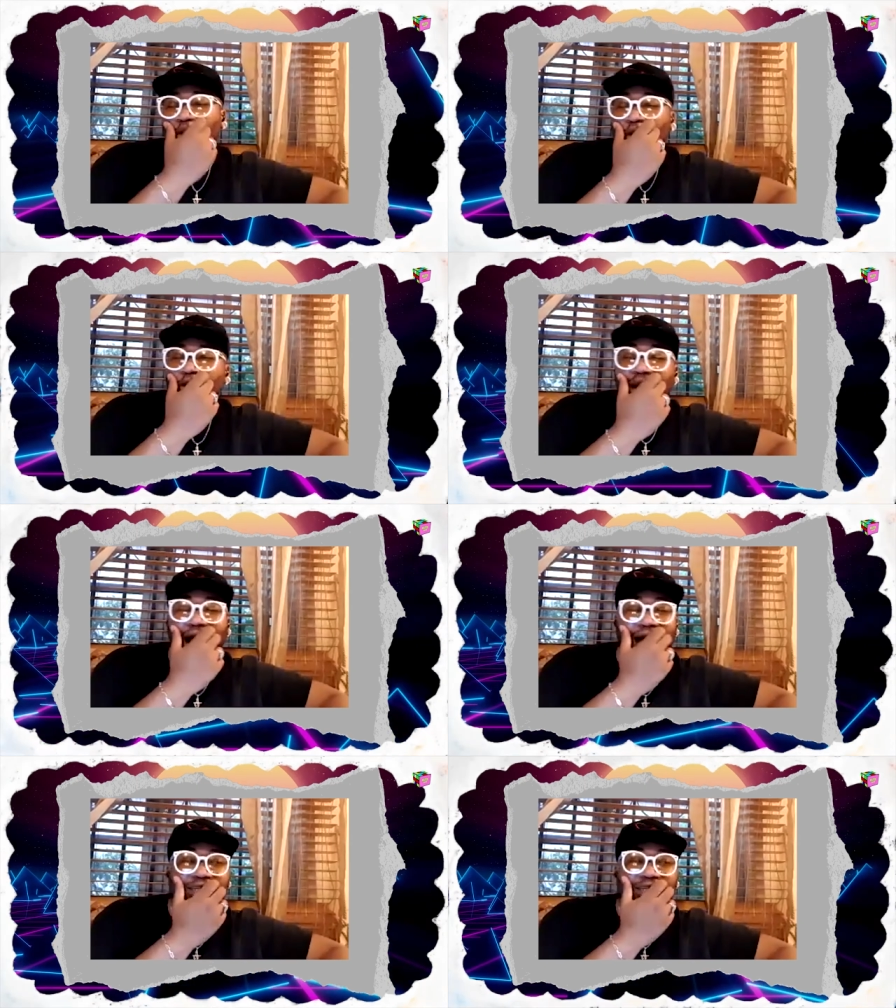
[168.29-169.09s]
who would
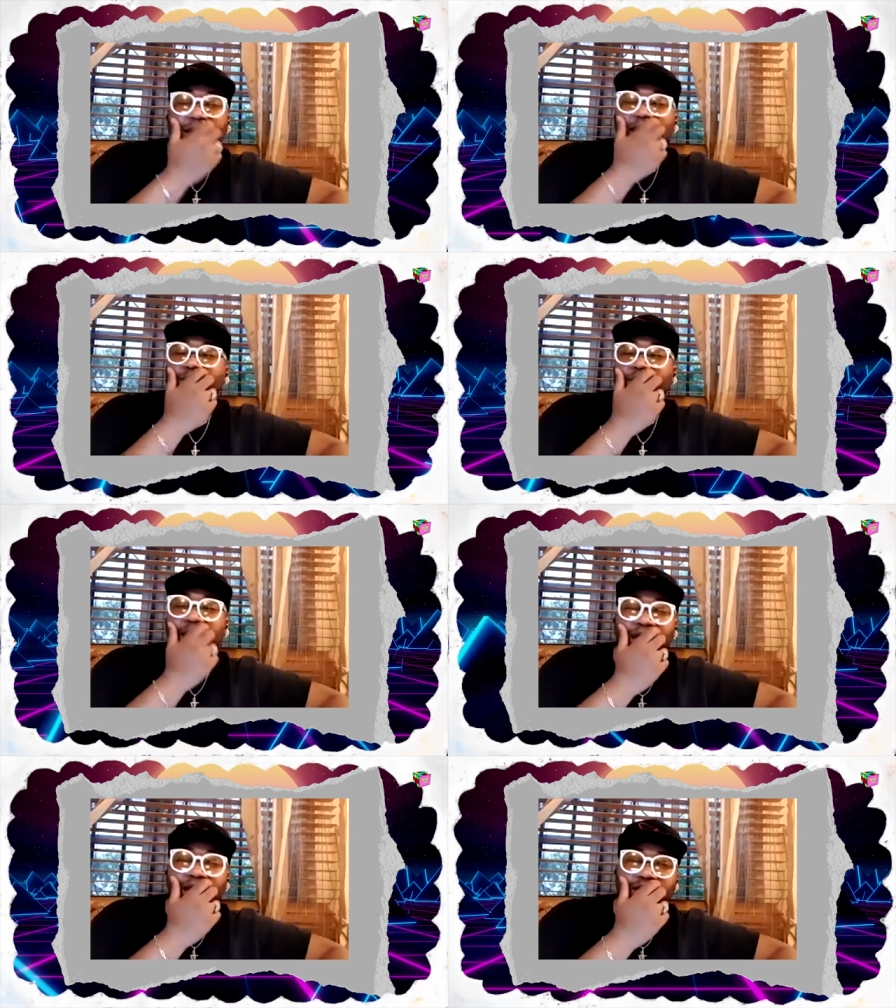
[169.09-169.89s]
actually have
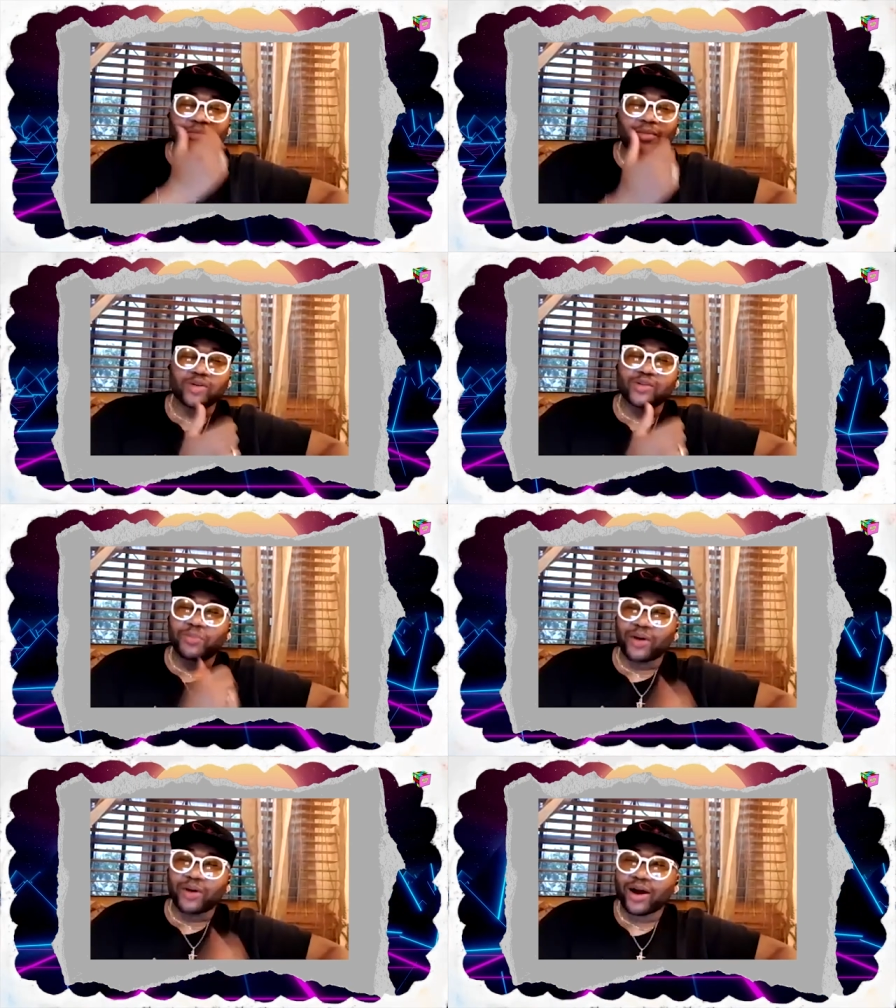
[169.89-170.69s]
made the most
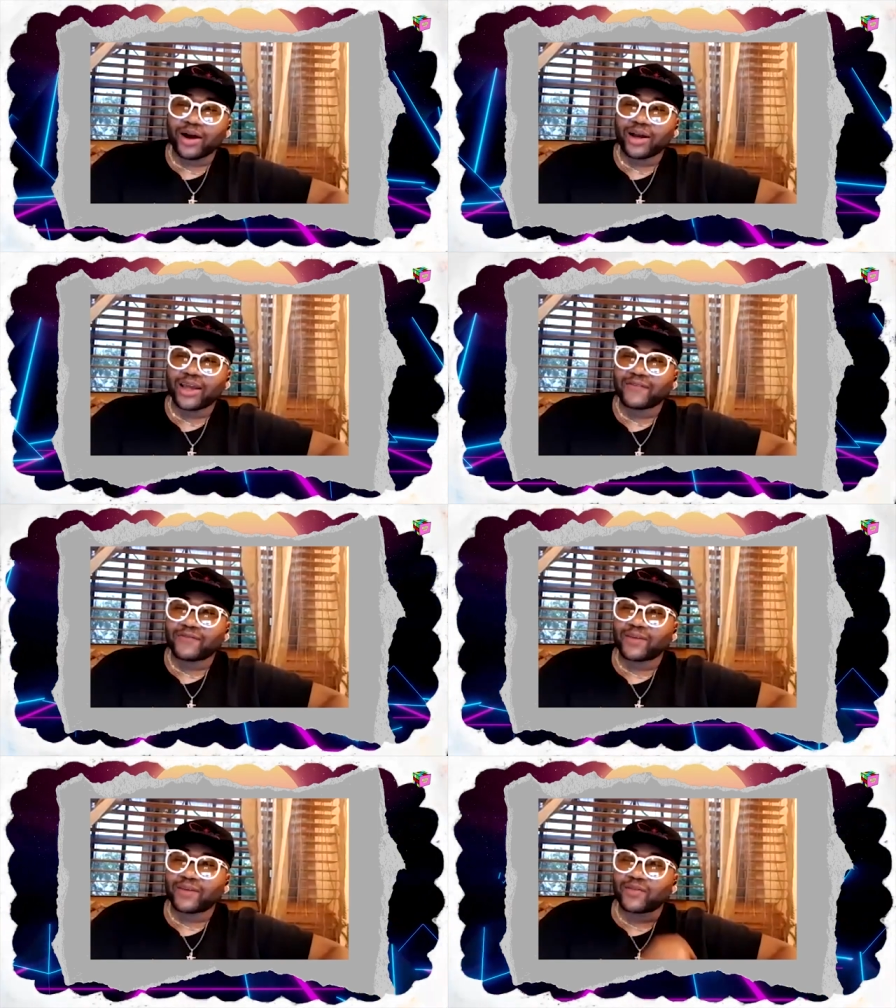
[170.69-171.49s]
bar if
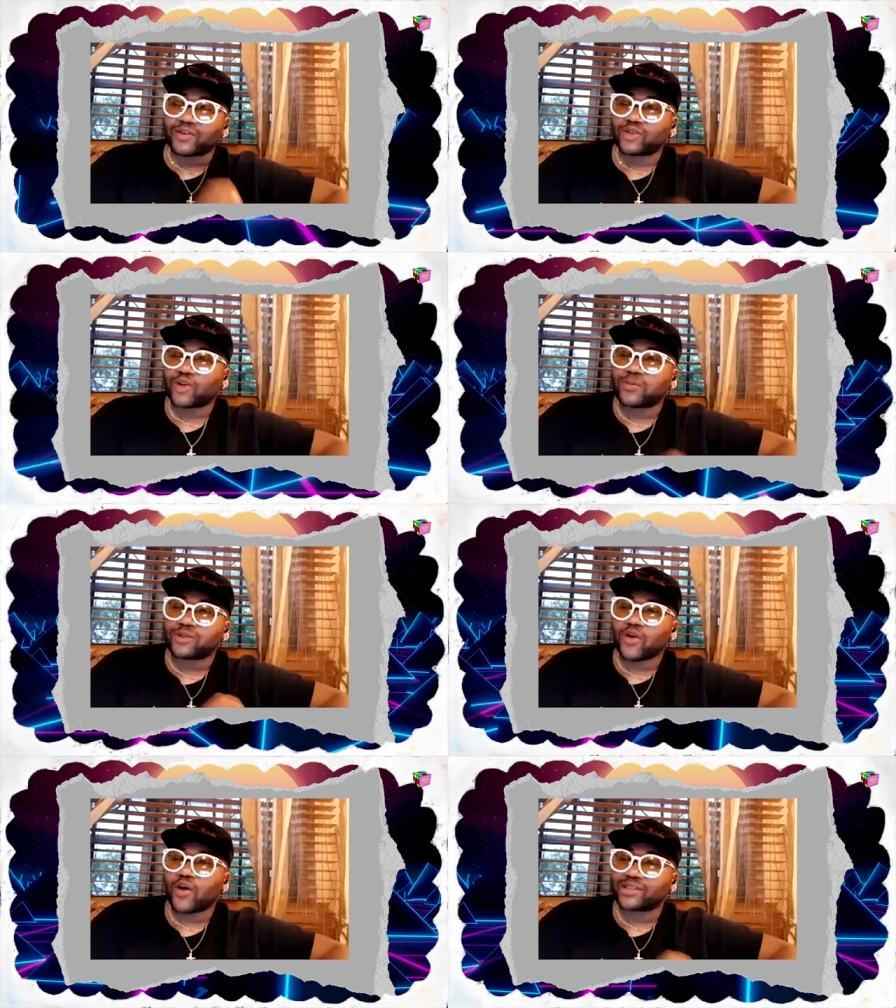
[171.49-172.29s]
you drop
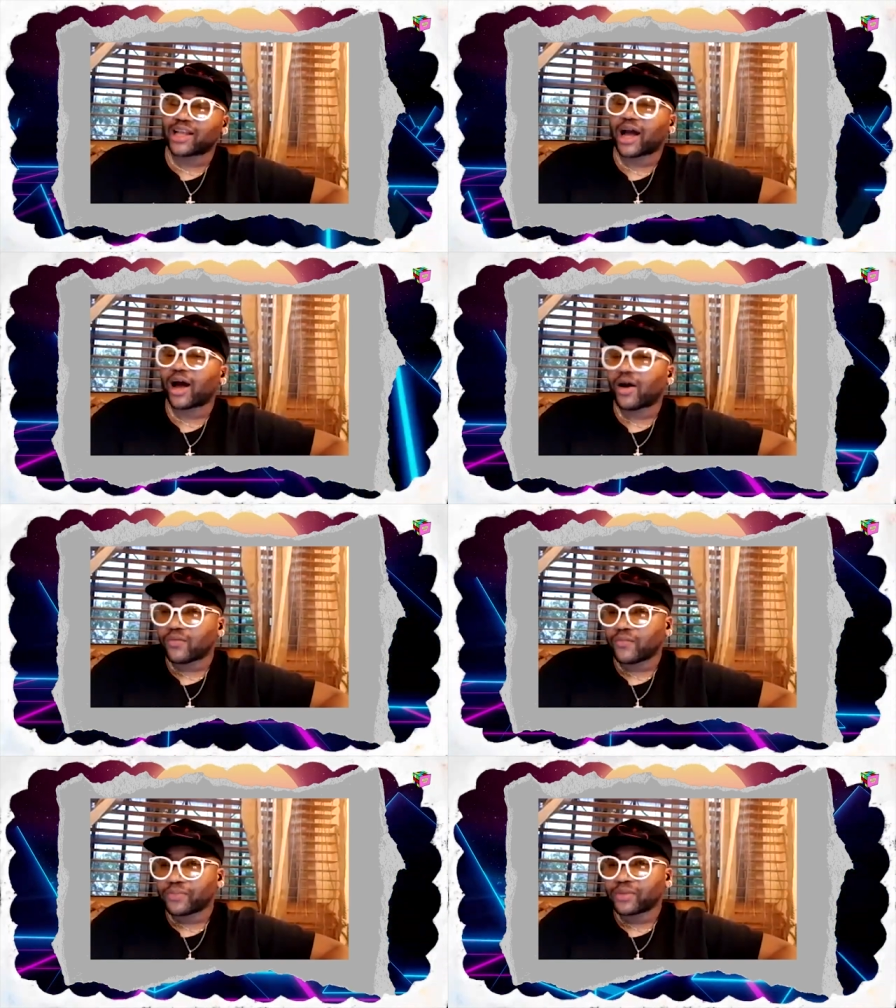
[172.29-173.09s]
songs
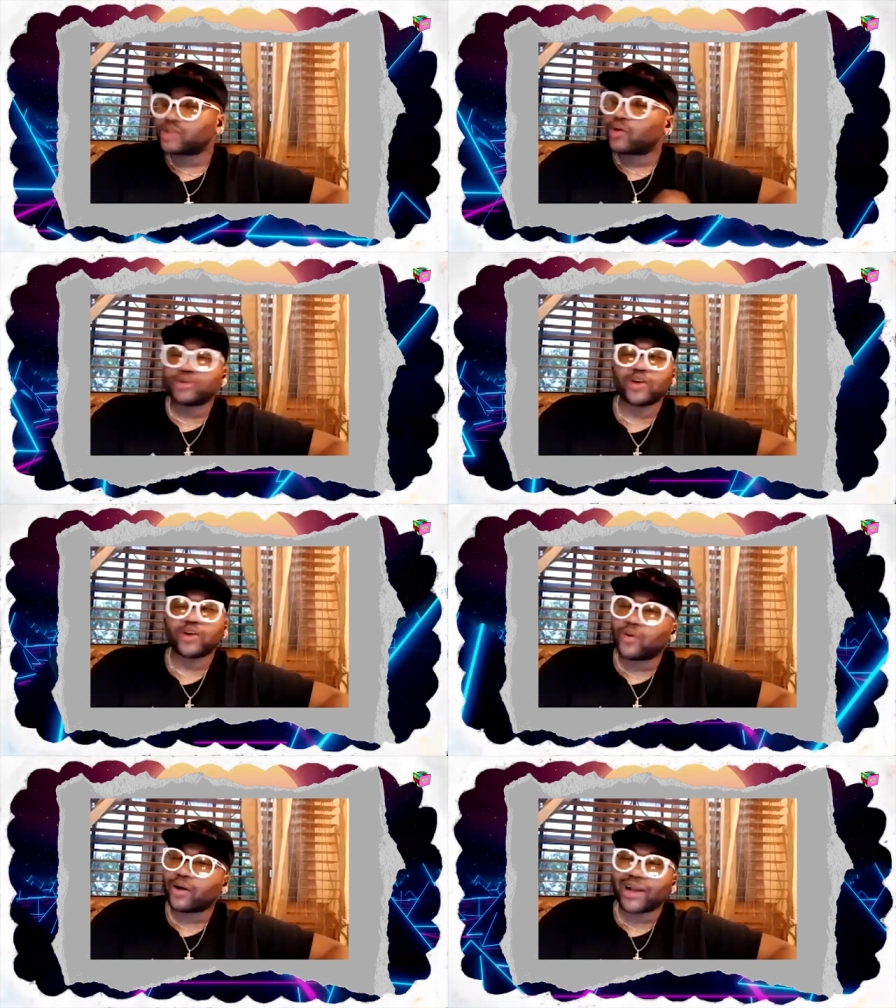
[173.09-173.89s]
now. Soulja Boy.